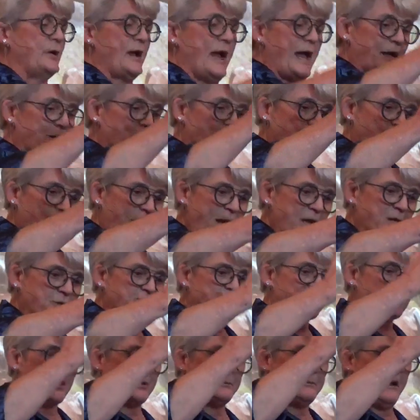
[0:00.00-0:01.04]
had
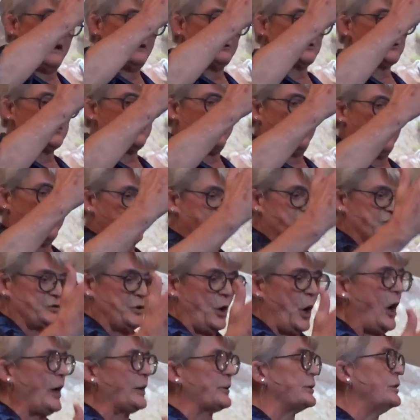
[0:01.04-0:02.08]
arranged a marriage for his
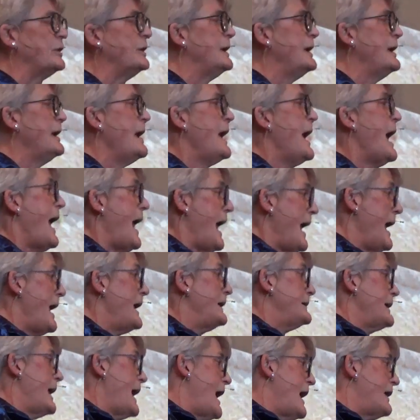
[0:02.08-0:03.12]
daughter,
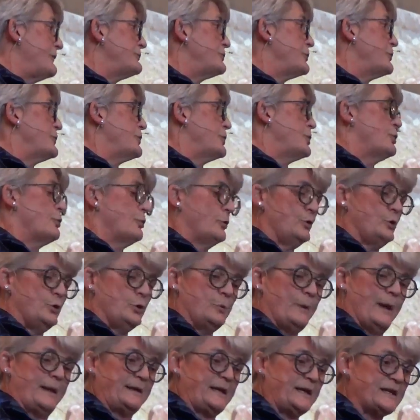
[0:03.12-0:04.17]
and after the
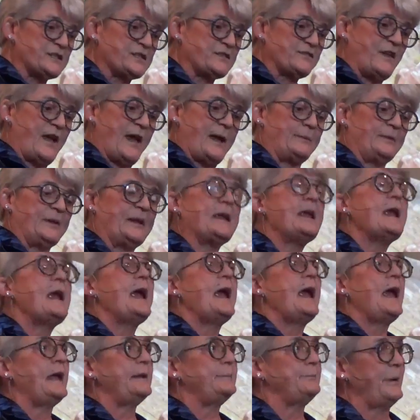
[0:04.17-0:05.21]
groom and his family
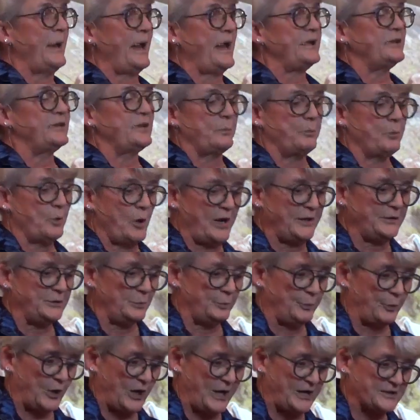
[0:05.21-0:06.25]
had paid the bridal
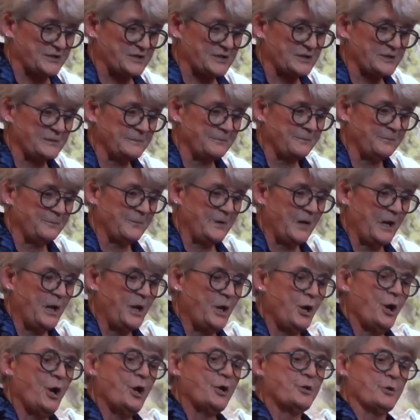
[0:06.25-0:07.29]
price.
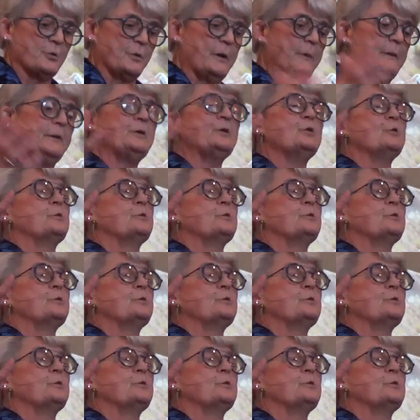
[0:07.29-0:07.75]
The woman who